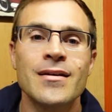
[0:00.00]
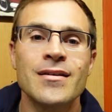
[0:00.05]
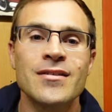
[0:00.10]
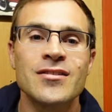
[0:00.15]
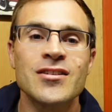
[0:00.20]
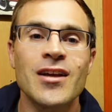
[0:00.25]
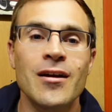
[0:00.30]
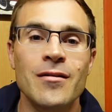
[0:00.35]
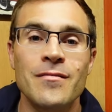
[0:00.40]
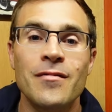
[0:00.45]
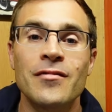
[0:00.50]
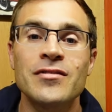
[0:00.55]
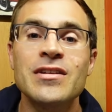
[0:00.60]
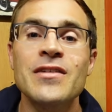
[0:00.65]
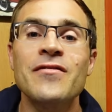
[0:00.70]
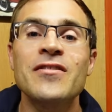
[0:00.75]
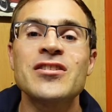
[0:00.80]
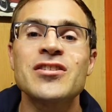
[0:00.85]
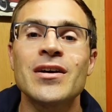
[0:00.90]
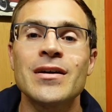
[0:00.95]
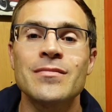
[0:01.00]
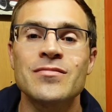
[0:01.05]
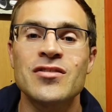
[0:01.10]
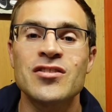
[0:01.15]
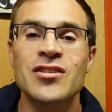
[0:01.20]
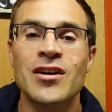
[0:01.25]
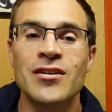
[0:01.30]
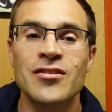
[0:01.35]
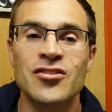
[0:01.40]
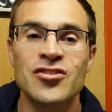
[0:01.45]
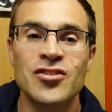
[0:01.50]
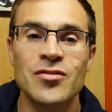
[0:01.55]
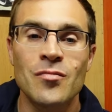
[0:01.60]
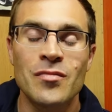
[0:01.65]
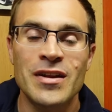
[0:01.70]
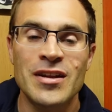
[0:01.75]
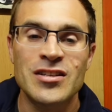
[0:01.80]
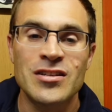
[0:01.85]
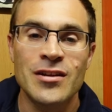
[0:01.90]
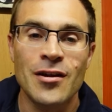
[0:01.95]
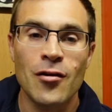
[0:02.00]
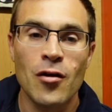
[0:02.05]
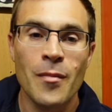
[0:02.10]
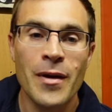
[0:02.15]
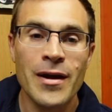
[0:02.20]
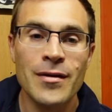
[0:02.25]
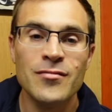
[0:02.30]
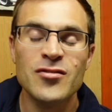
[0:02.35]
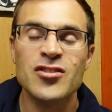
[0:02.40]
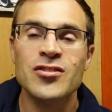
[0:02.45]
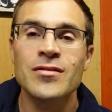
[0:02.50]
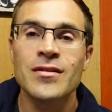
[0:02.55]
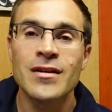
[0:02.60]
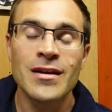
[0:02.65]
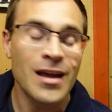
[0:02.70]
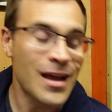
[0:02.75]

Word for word: So there are different types of tungsten we need to know about,